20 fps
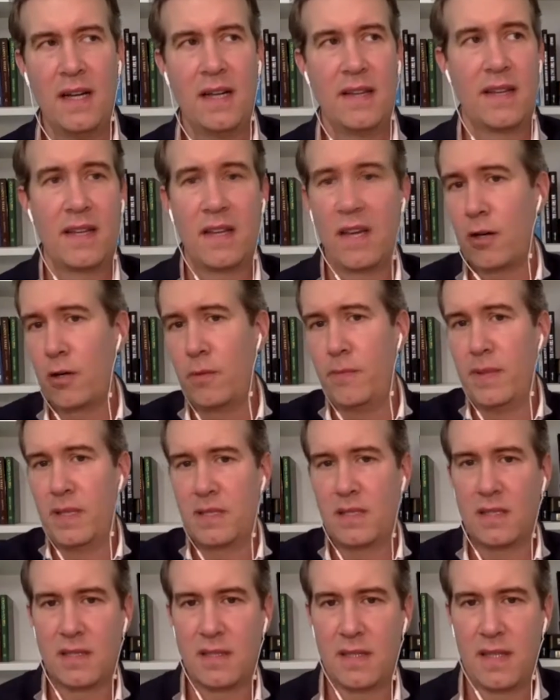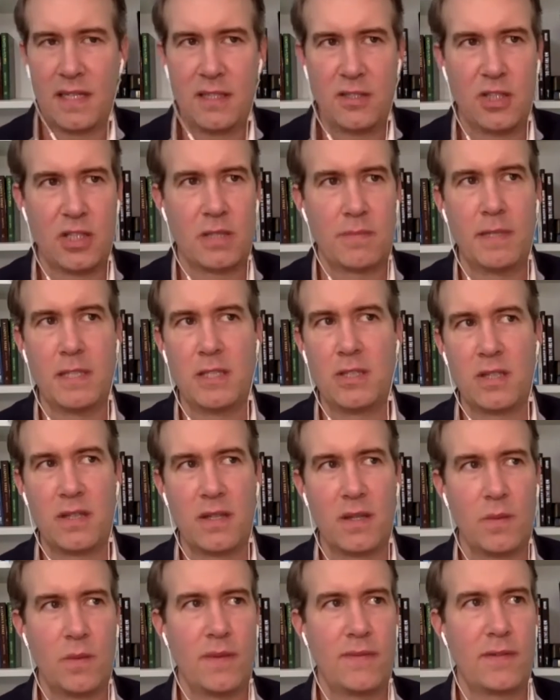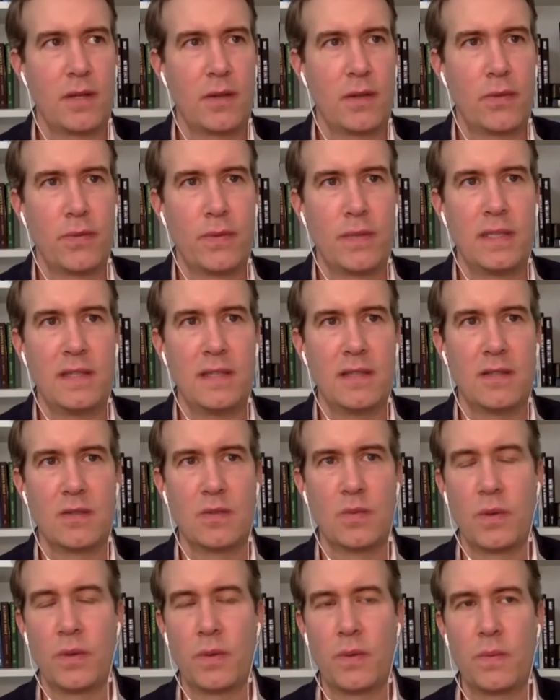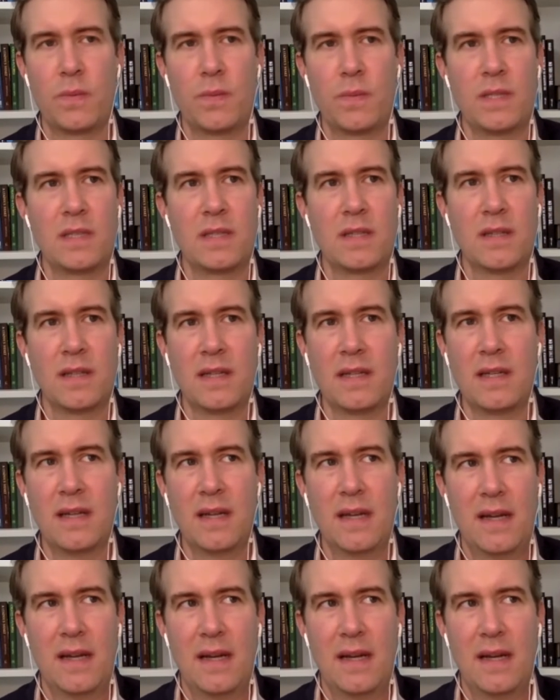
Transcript: The gutter business that I just mentioned that we've done 3 deals with recently,